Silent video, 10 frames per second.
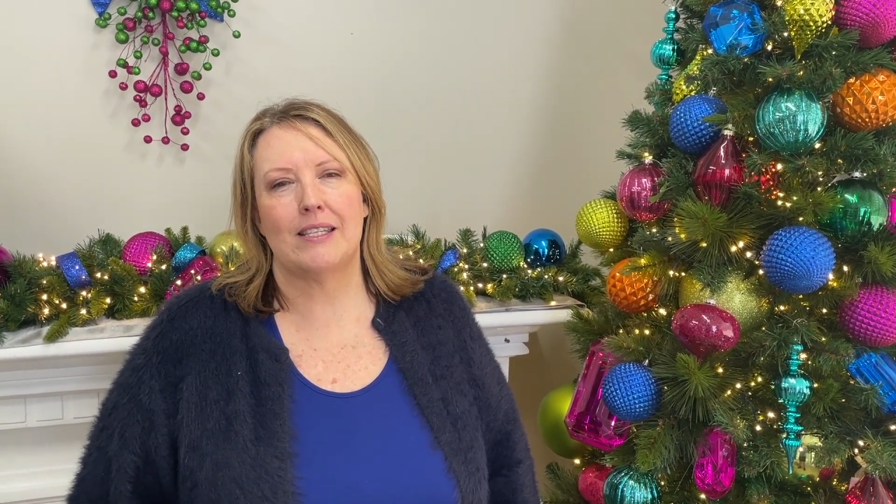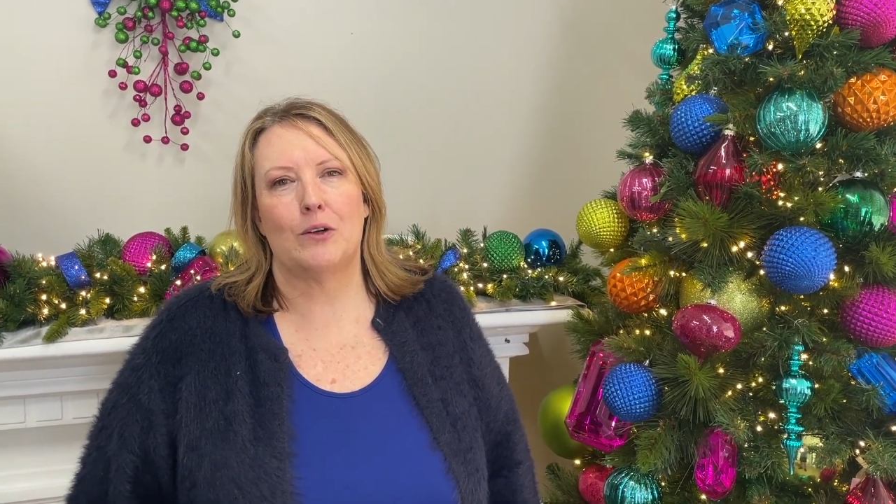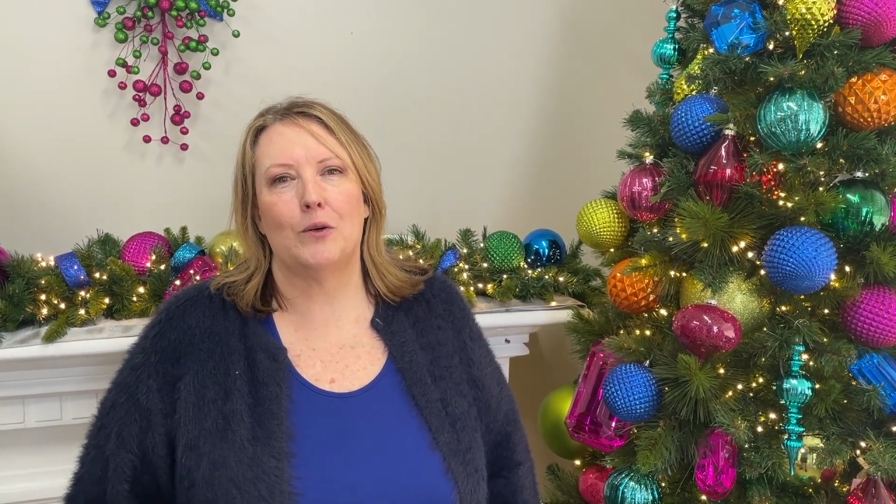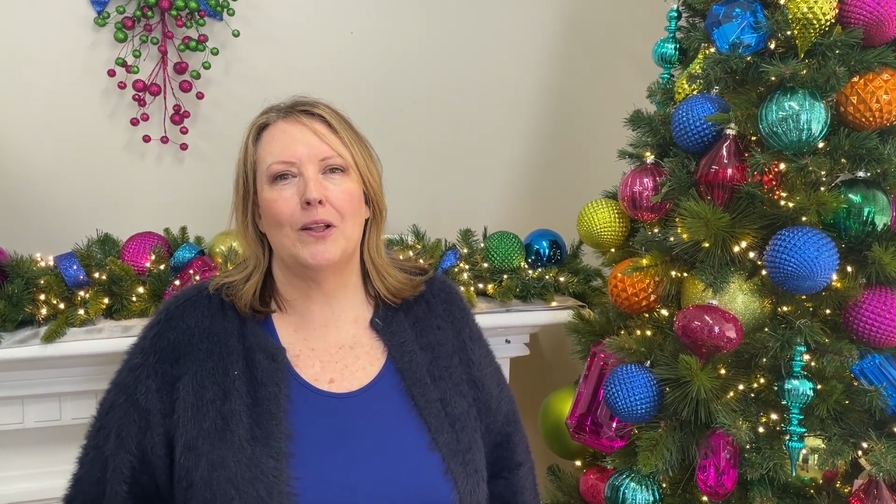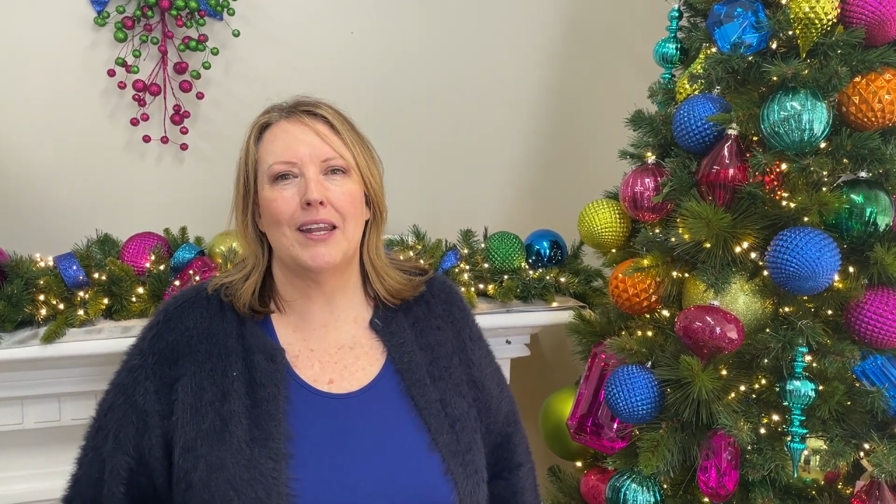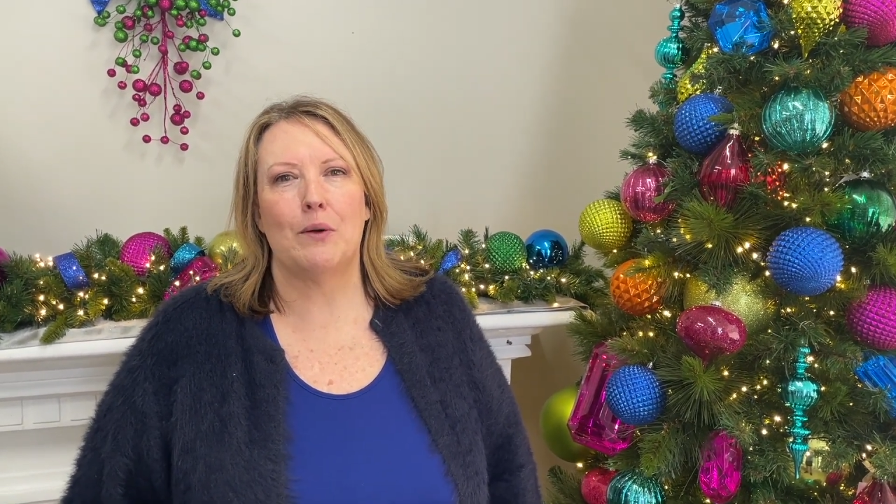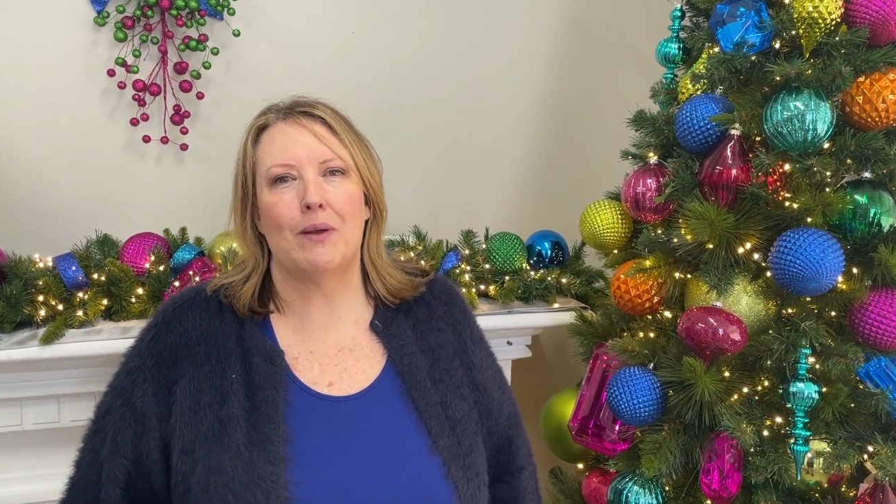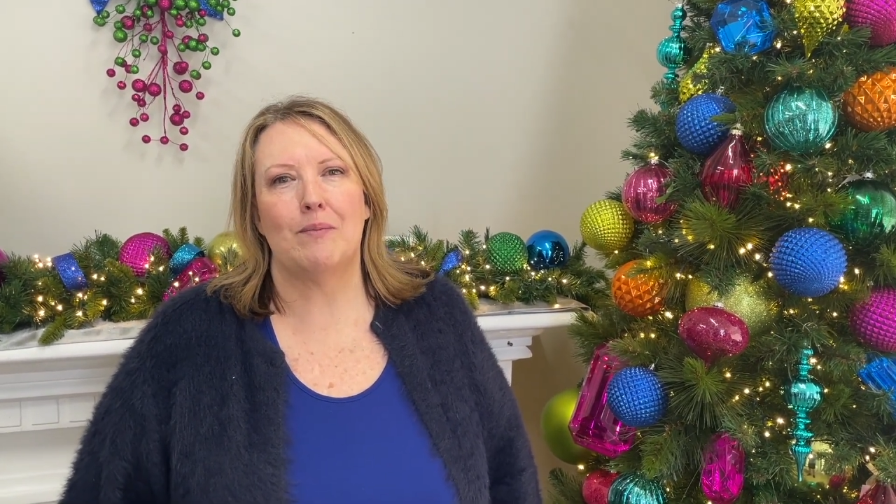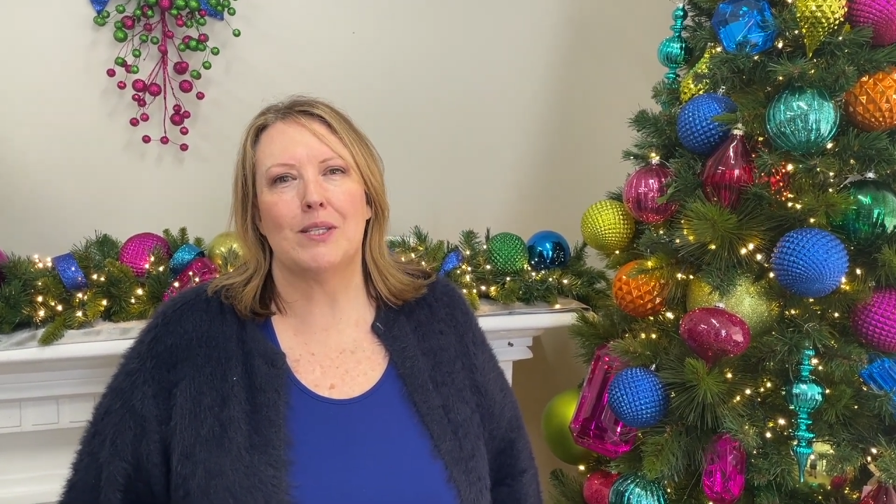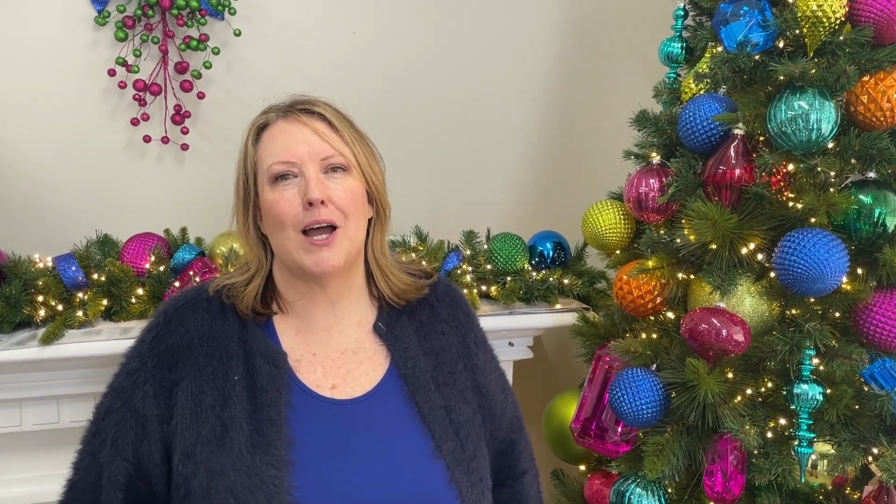they're all on our
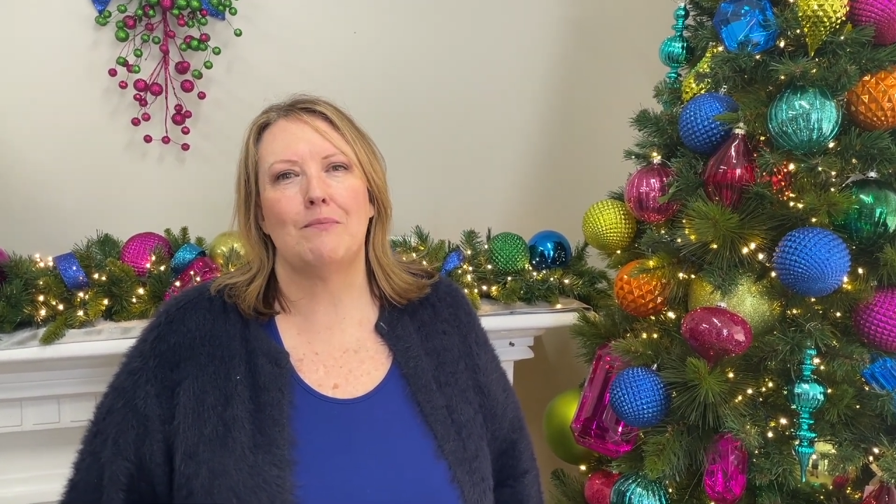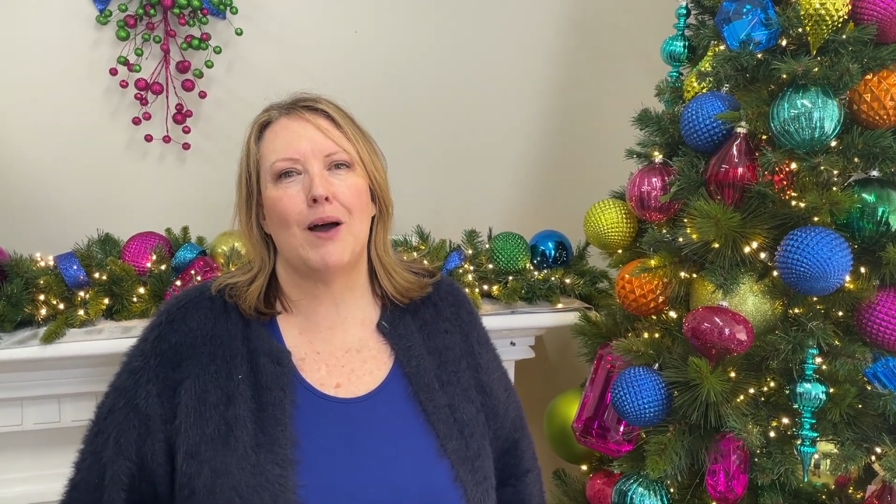website,